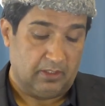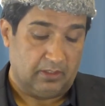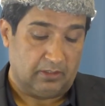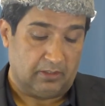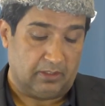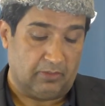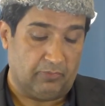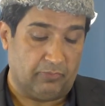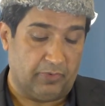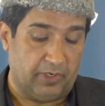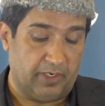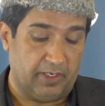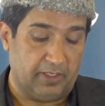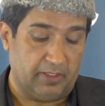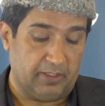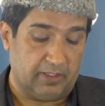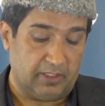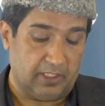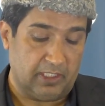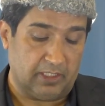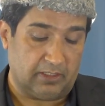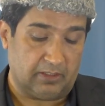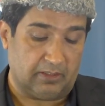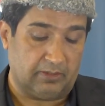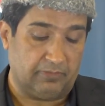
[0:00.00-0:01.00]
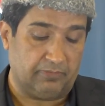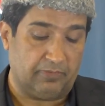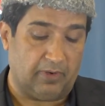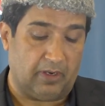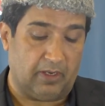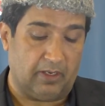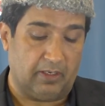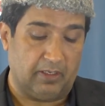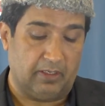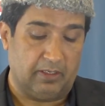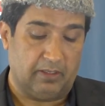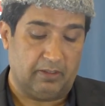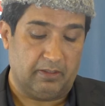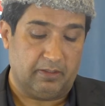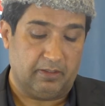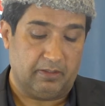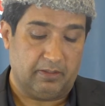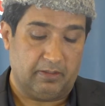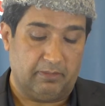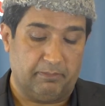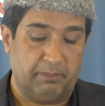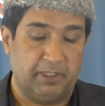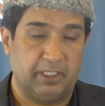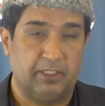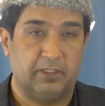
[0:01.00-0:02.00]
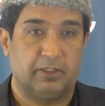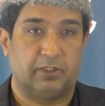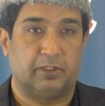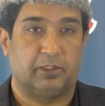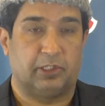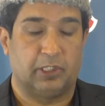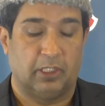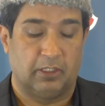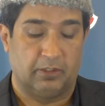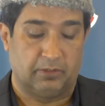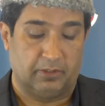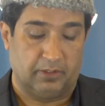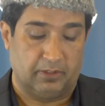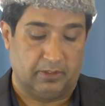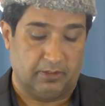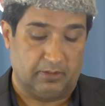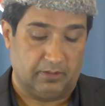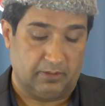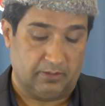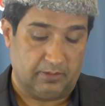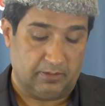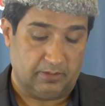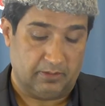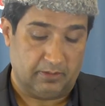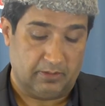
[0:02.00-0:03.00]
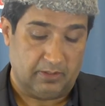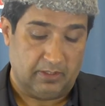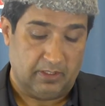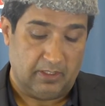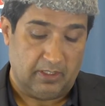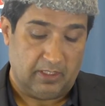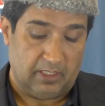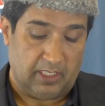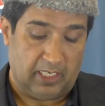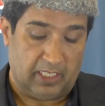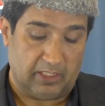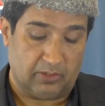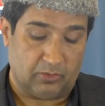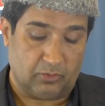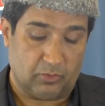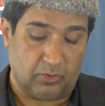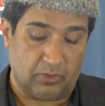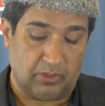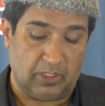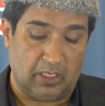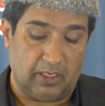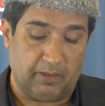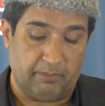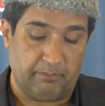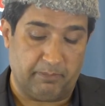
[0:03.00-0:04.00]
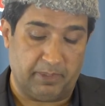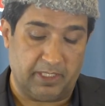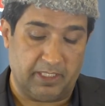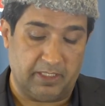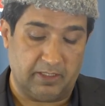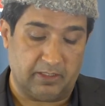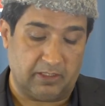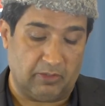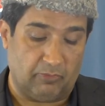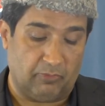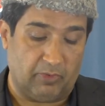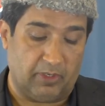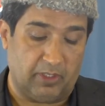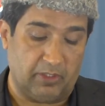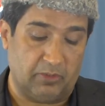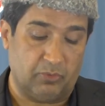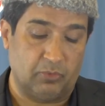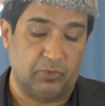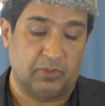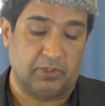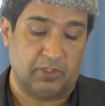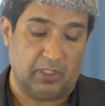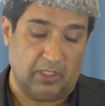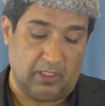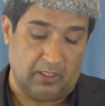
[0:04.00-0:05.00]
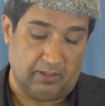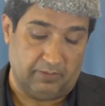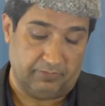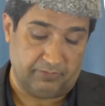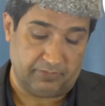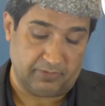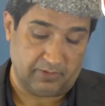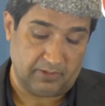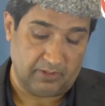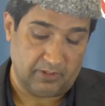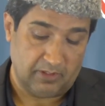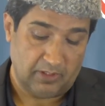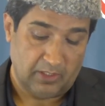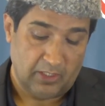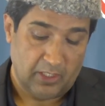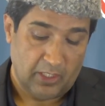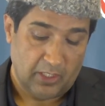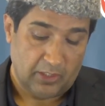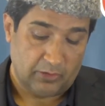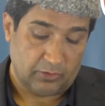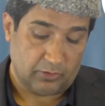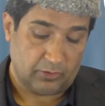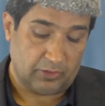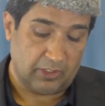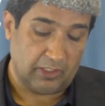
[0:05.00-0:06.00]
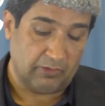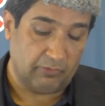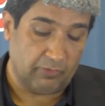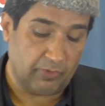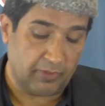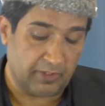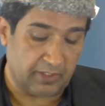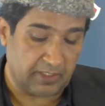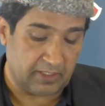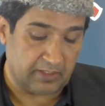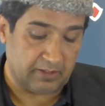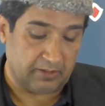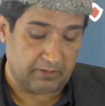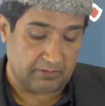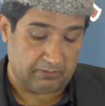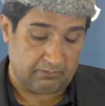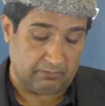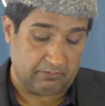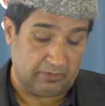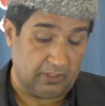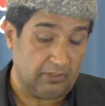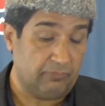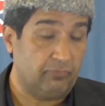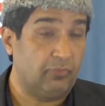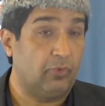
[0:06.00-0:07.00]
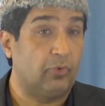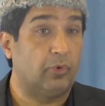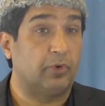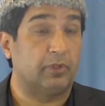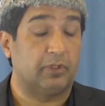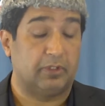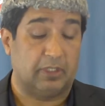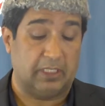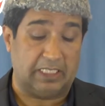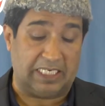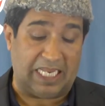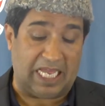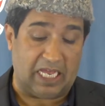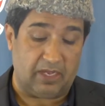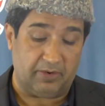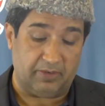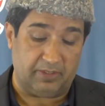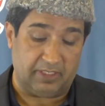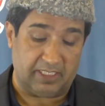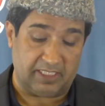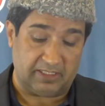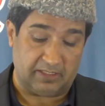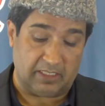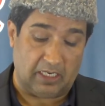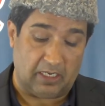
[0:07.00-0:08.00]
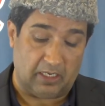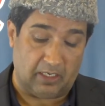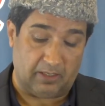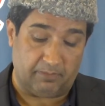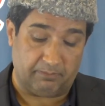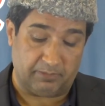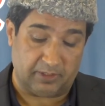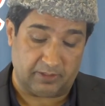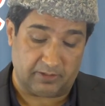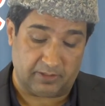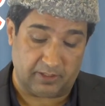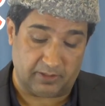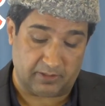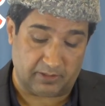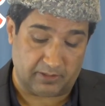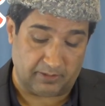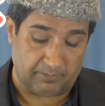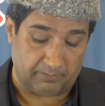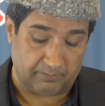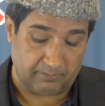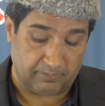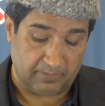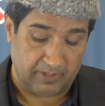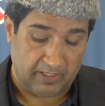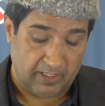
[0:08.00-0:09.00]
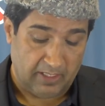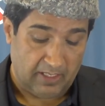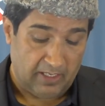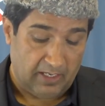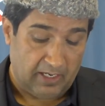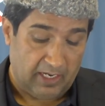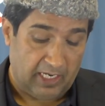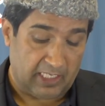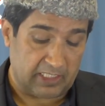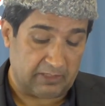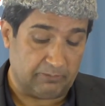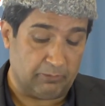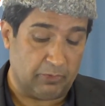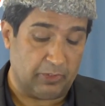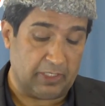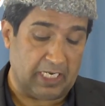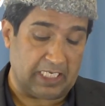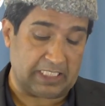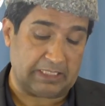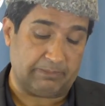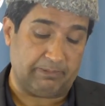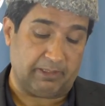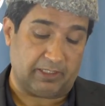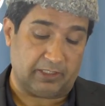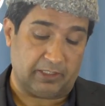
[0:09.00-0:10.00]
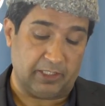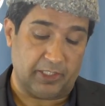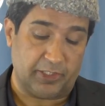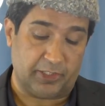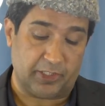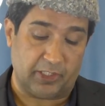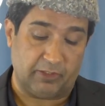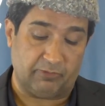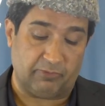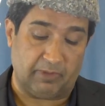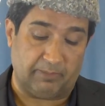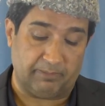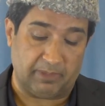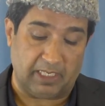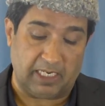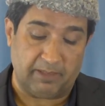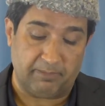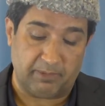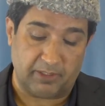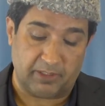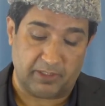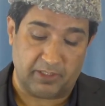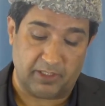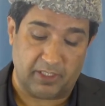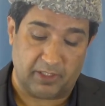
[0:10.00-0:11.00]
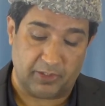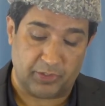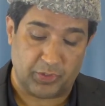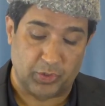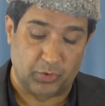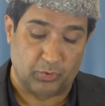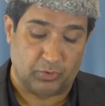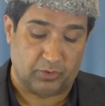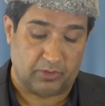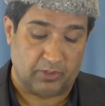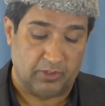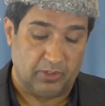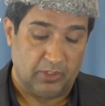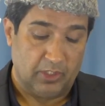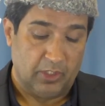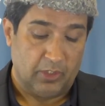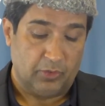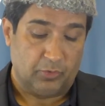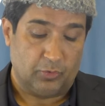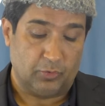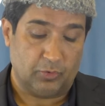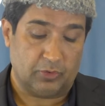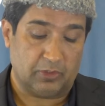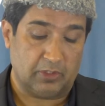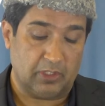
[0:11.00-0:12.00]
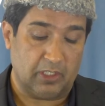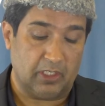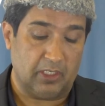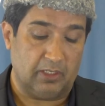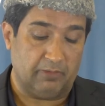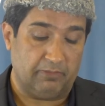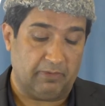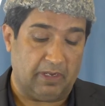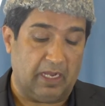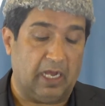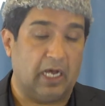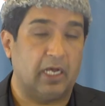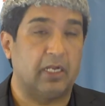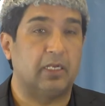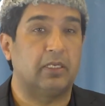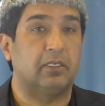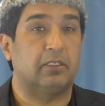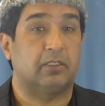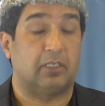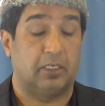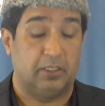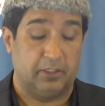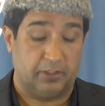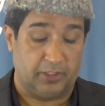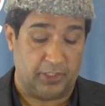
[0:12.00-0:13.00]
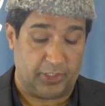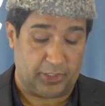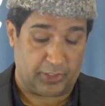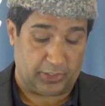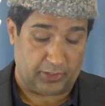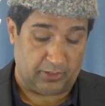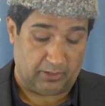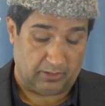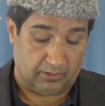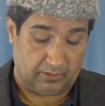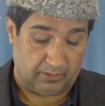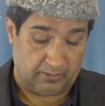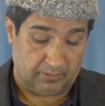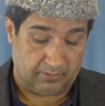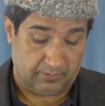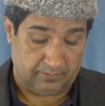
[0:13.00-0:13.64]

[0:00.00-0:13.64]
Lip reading: The word Itfal means children, and Khudam means the one who serves. So therefore the now Nizam, the system, has more expectation from the Ahmadiyya youth to serve unconditional.